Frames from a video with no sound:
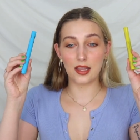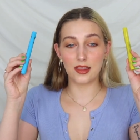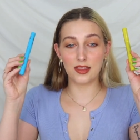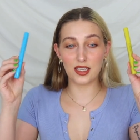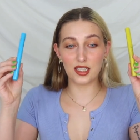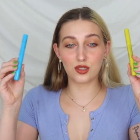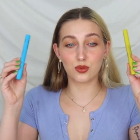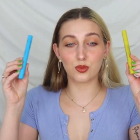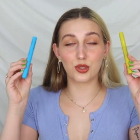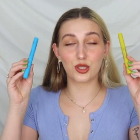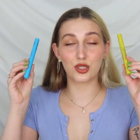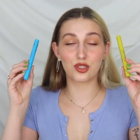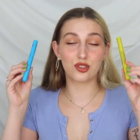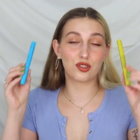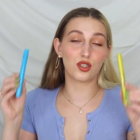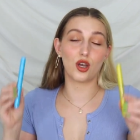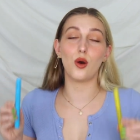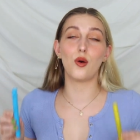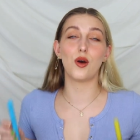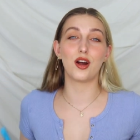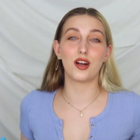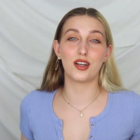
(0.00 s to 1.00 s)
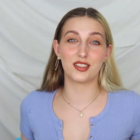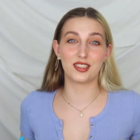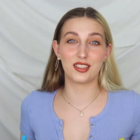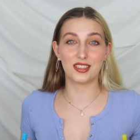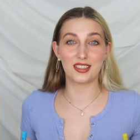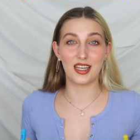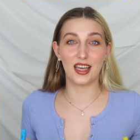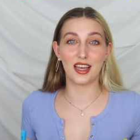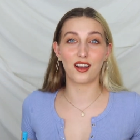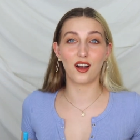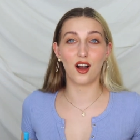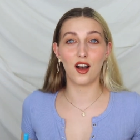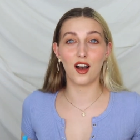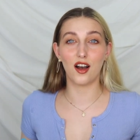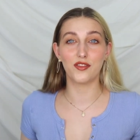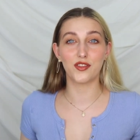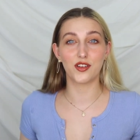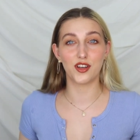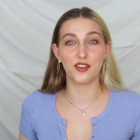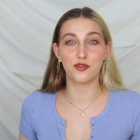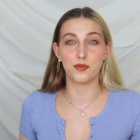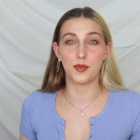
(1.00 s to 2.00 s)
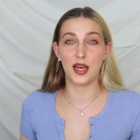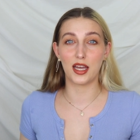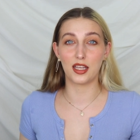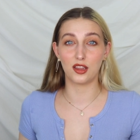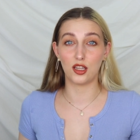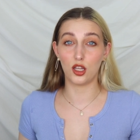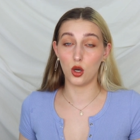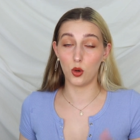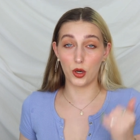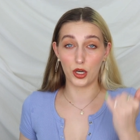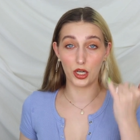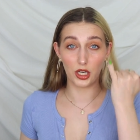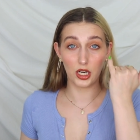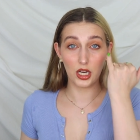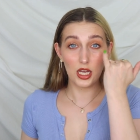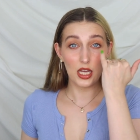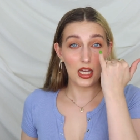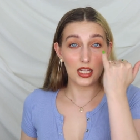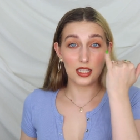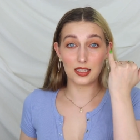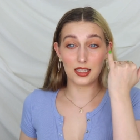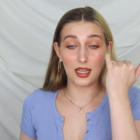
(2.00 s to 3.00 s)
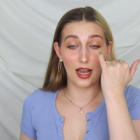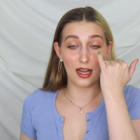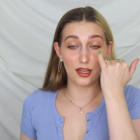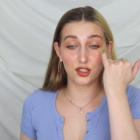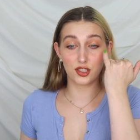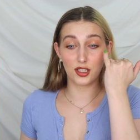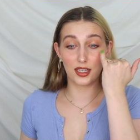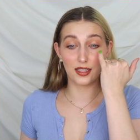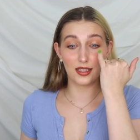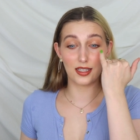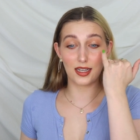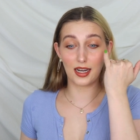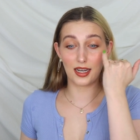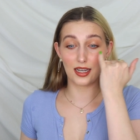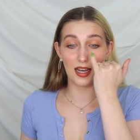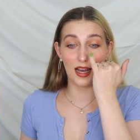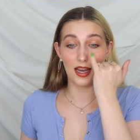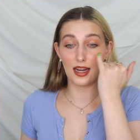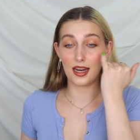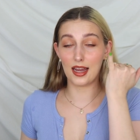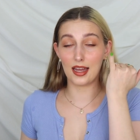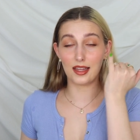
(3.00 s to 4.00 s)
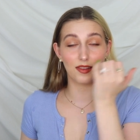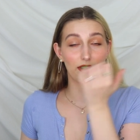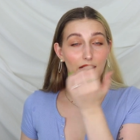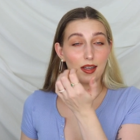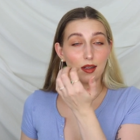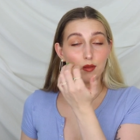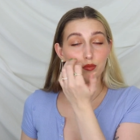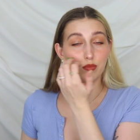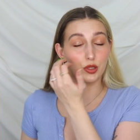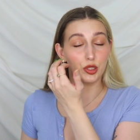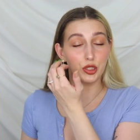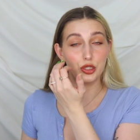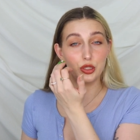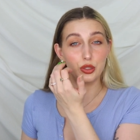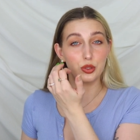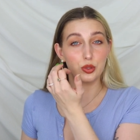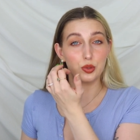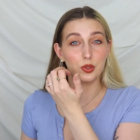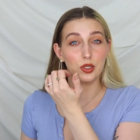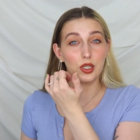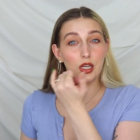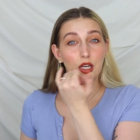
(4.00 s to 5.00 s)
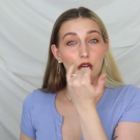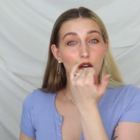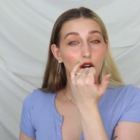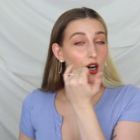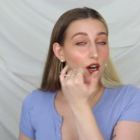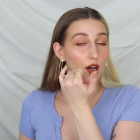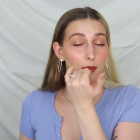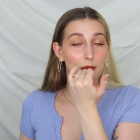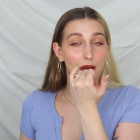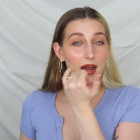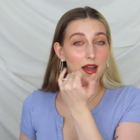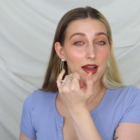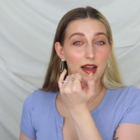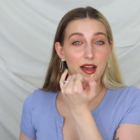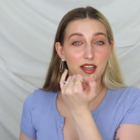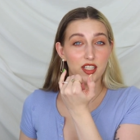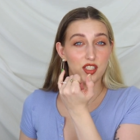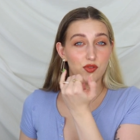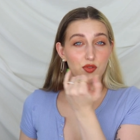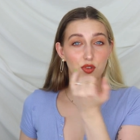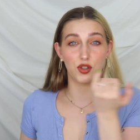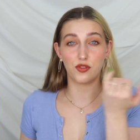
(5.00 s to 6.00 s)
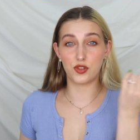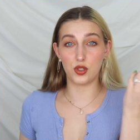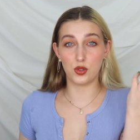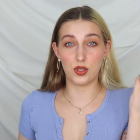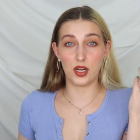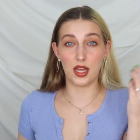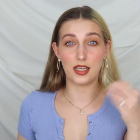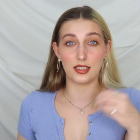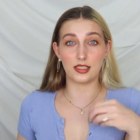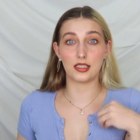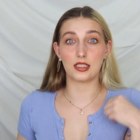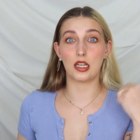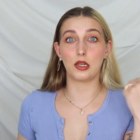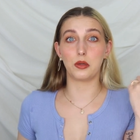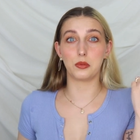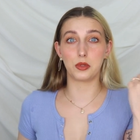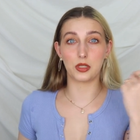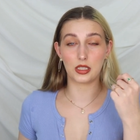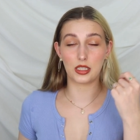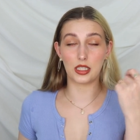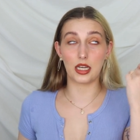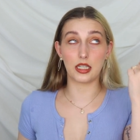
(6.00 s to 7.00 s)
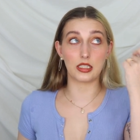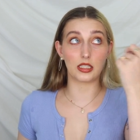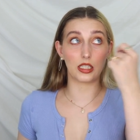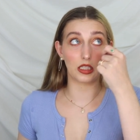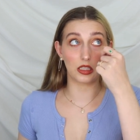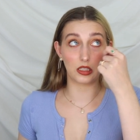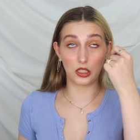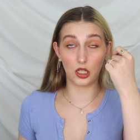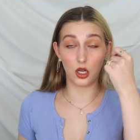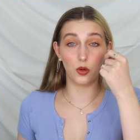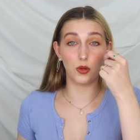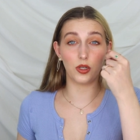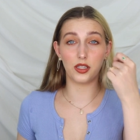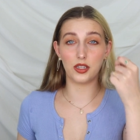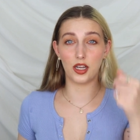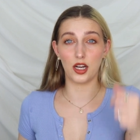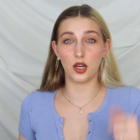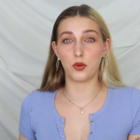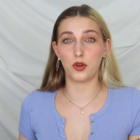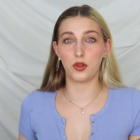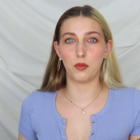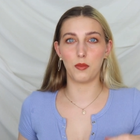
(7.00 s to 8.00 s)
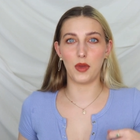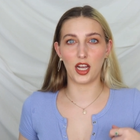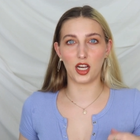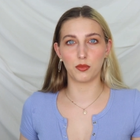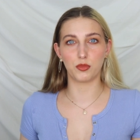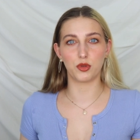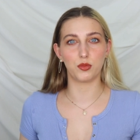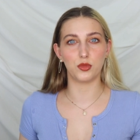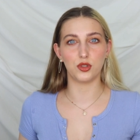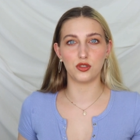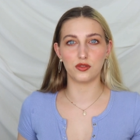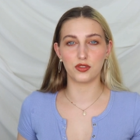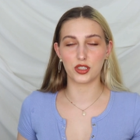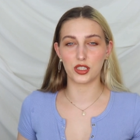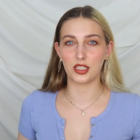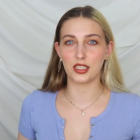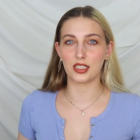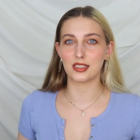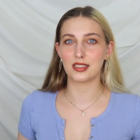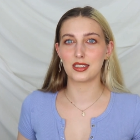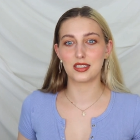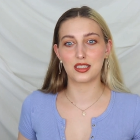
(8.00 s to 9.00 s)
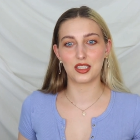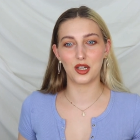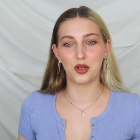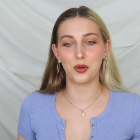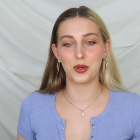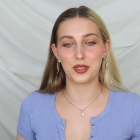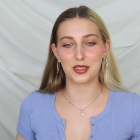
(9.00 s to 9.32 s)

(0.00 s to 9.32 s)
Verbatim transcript: These were so hard to take off of my lower lash line that I kind of had like blue on my eyes for a few days because I really had to like go in there with makeup remover and it still